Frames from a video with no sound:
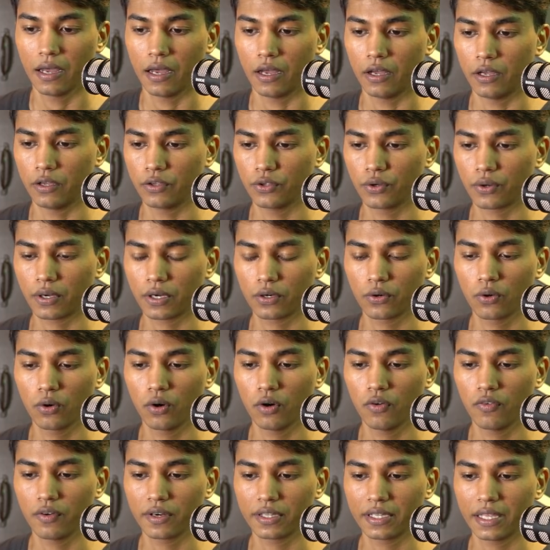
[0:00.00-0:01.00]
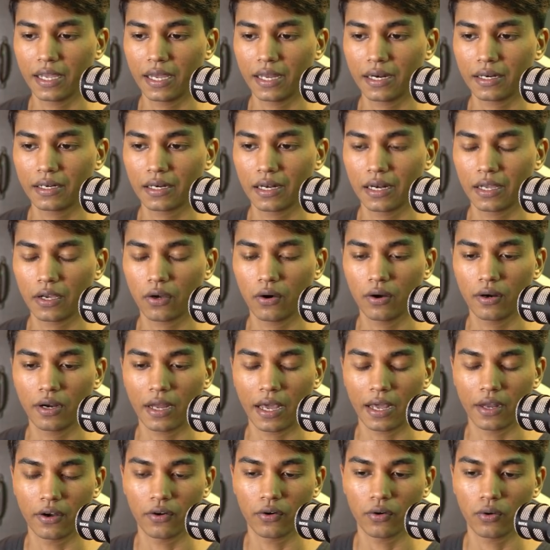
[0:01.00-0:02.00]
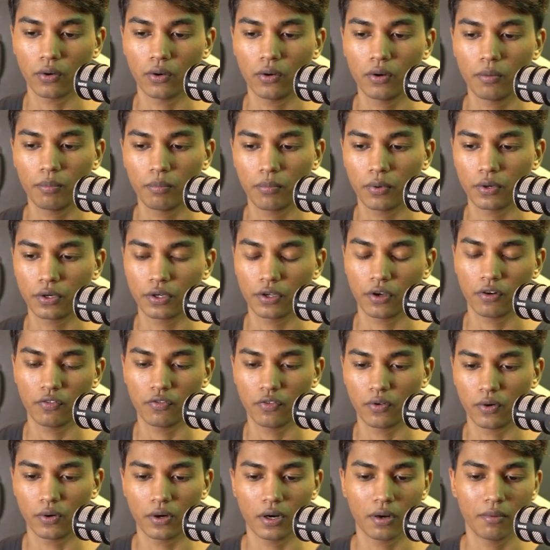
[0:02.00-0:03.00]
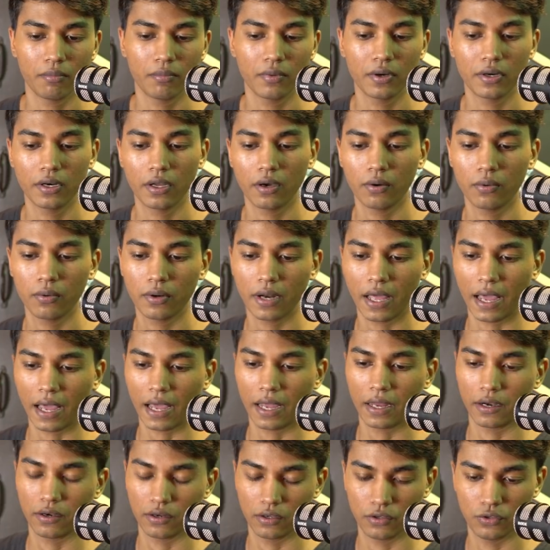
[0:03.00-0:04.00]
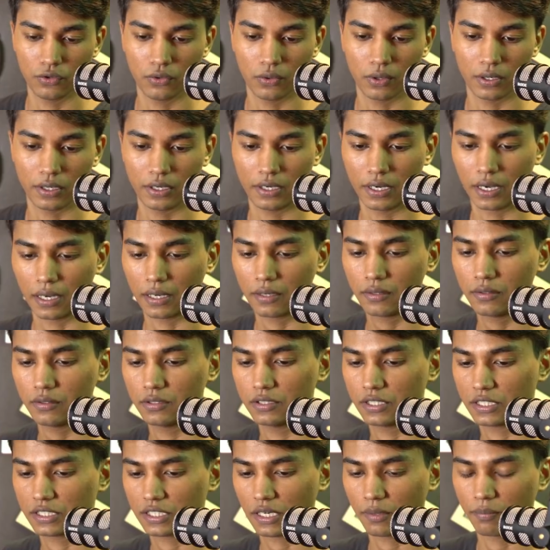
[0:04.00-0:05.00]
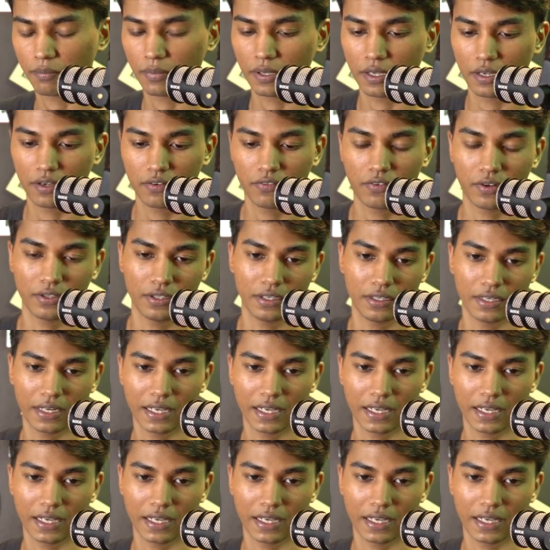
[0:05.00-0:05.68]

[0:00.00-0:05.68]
uh, you can go over there click on enroll put your phone number down and you are done just appear for the